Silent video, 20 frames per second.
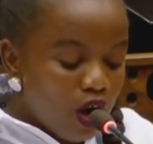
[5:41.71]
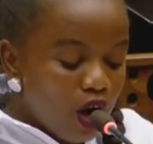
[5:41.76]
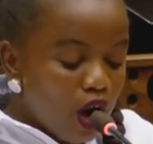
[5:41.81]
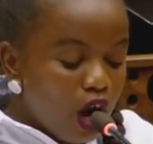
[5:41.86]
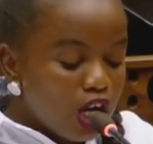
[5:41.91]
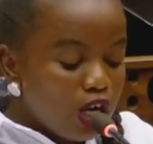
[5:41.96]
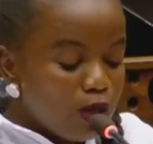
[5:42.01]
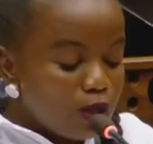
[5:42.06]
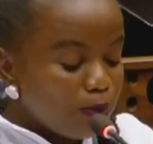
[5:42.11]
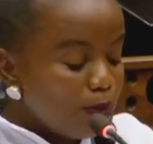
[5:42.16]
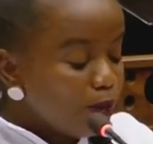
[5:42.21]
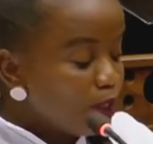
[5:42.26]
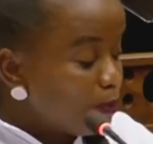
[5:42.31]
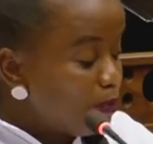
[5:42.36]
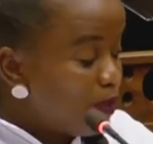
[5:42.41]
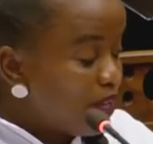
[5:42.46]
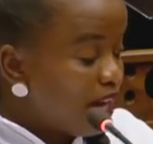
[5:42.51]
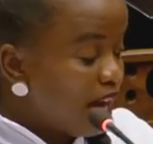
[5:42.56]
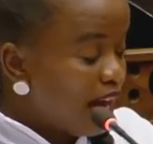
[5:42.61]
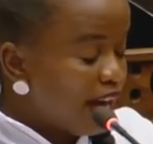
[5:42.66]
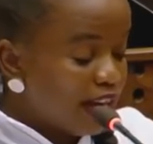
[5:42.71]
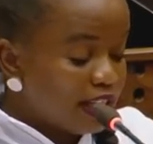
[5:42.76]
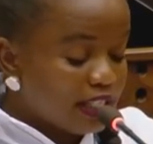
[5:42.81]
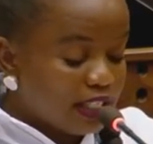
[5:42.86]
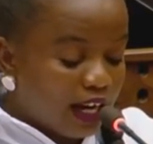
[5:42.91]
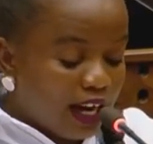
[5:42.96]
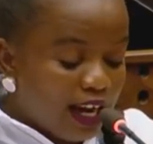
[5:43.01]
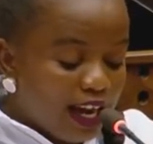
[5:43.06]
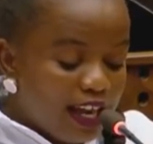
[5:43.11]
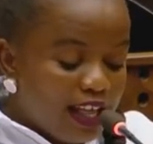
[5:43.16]
Honourable Speaker, it is
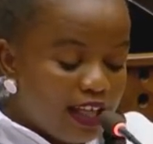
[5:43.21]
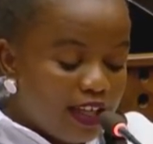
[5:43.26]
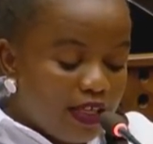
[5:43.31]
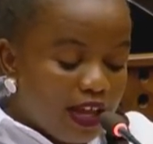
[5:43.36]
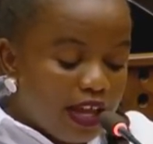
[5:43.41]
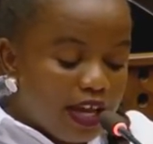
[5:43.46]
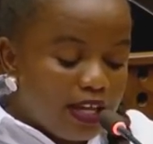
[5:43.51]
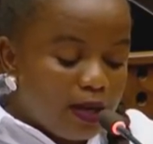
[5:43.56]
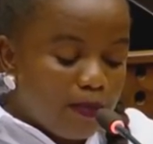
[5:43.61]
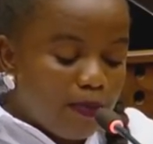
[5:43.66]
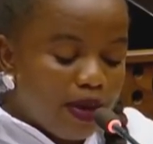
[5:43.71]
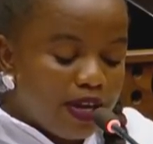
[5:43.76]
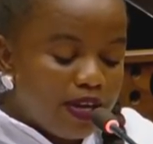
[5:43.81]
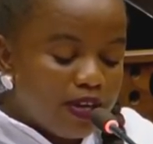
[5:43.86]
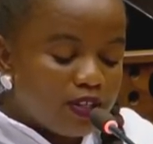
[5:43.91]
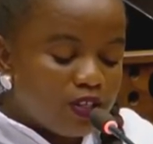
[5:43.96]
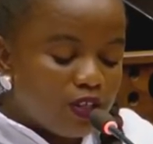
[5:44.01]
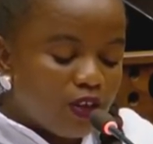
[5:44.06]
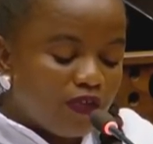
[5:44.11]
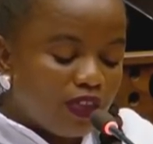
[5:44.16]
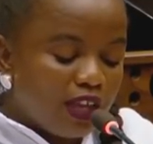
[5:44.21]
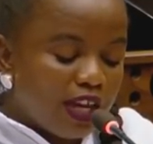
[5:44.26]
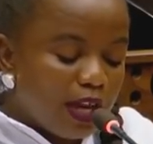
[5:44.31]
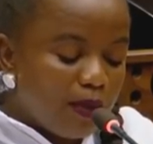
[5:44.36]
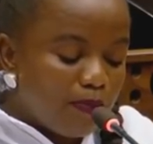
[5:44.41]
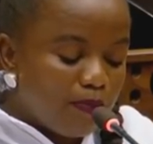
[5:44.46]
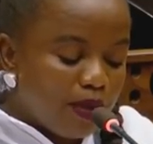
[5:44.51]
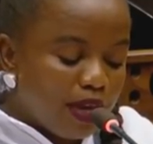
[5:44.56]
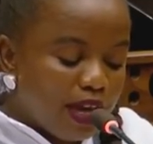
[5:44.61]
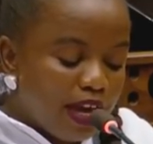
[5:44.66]
clear that the independence of the
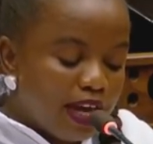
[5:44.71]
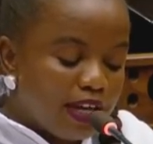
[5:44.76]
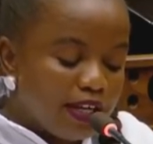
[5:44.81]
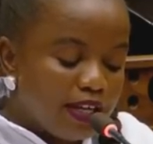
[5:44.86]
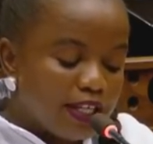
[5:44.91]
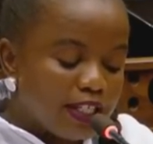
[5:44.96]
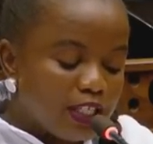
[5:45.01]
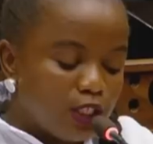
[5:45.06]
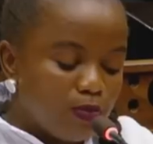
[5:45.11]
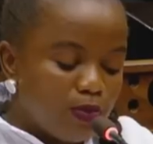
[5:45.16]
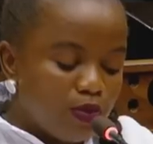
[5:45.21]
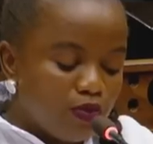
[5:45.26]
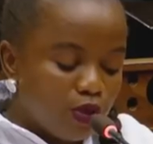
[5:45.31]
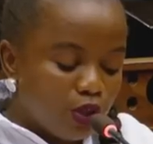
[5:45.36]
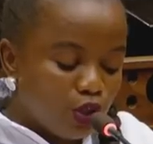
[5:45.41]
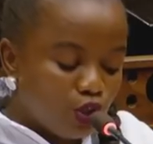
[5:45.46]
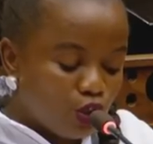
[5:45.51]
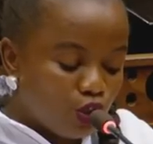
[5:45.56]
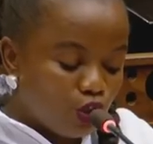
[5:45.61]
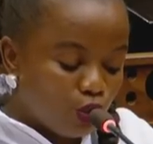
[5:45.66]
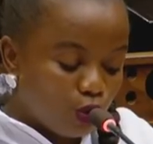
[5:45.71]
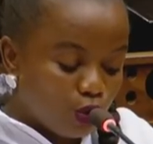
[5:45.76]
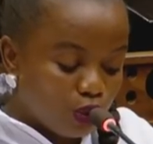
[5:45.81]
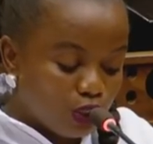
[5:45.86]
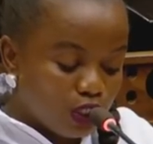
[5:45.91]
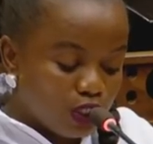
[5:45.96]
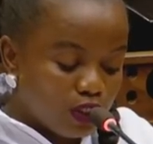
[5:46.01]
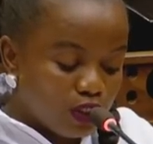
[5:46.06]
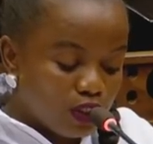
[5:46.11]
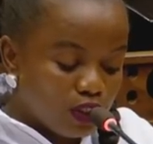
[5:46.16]
NPA needs to be
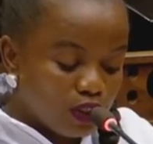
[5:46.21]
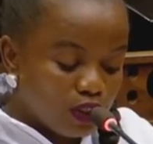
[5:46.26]
restored.